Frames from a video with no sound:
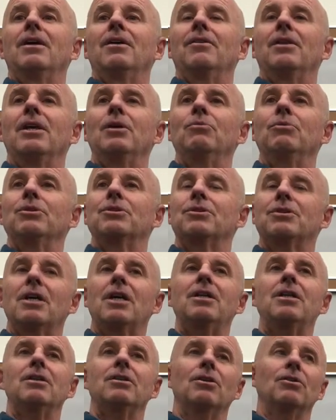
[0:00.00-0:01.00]
he was
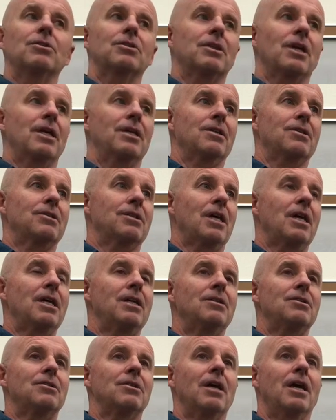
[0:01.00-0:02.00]
studying those kind of
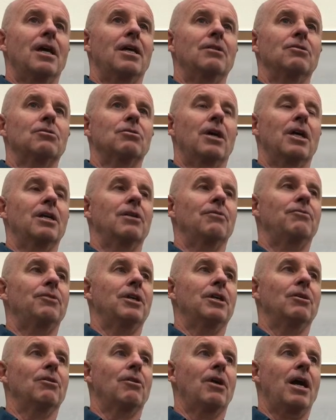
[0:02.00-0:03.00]
states and trying to
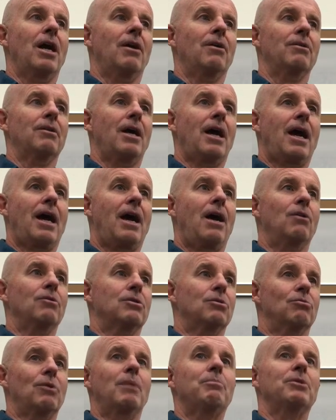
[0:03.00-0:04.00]
figure out how
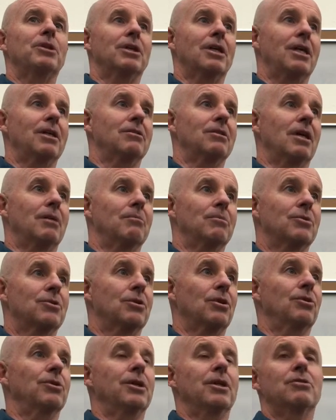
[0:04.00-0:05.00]
to replicate them
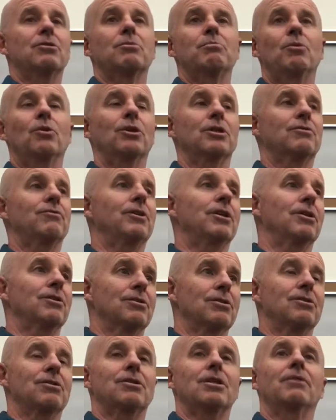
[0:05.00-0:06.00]
so that sports
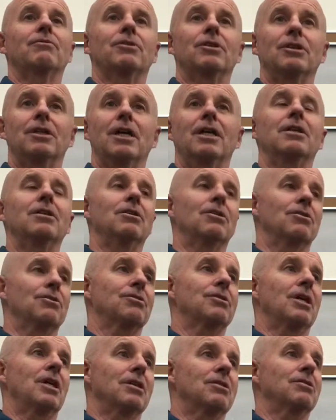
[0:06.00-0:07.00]
figures and stuff could get in those
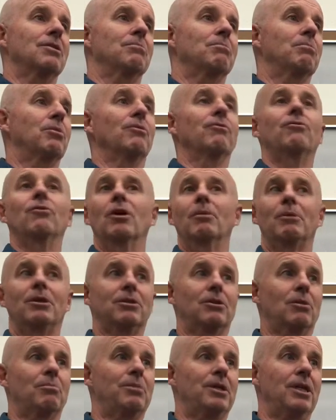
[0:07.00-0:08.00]
states and perform at
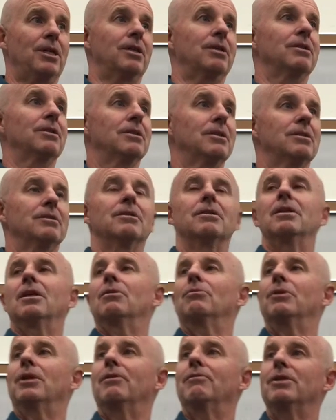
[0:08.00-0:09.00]
their peak, you know,
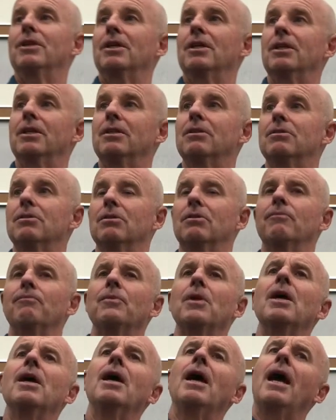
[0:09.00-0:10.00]
whenever they needed to.
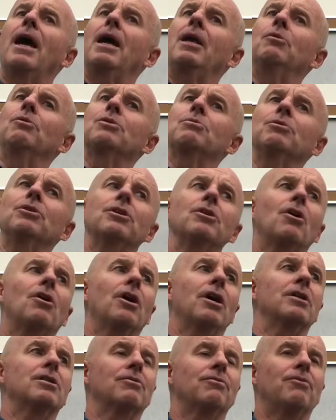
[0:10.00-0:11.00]
And it was really
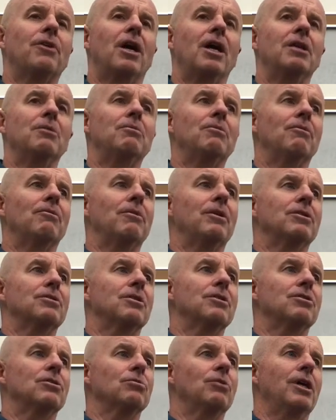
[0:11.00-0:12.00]
hard to find
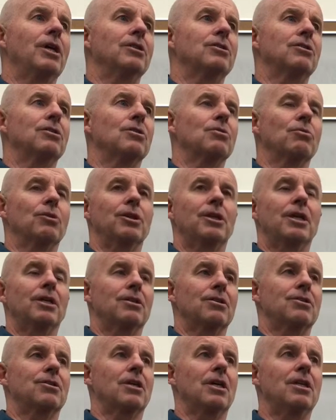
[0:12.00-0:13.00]
situations where they
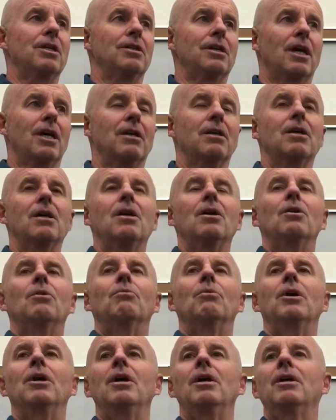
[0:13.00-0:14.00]
could study that.
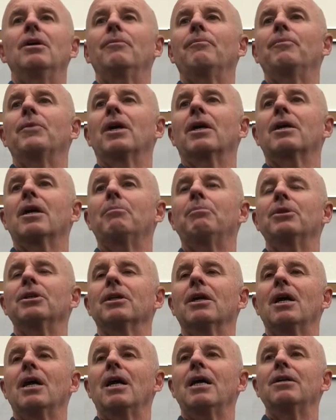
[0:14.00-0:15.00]
Well, a couple of
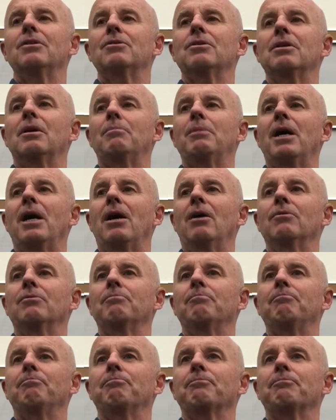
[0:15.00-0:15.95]
guys about